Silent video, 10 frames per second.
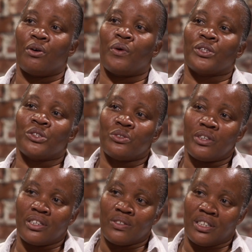what true
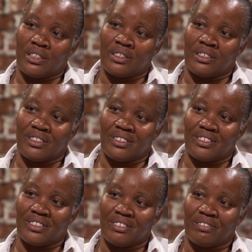education
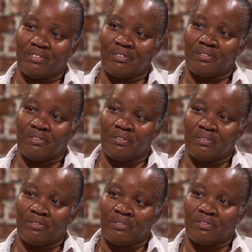is.
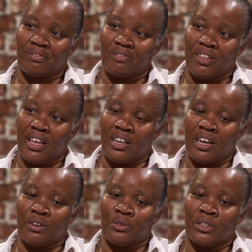And
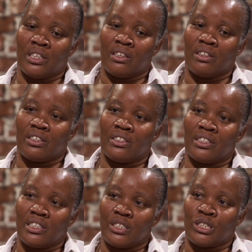not only
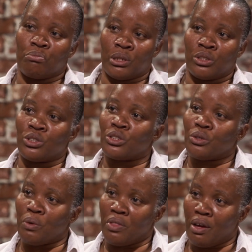teach them, but to
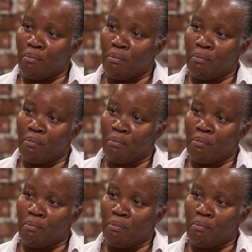show them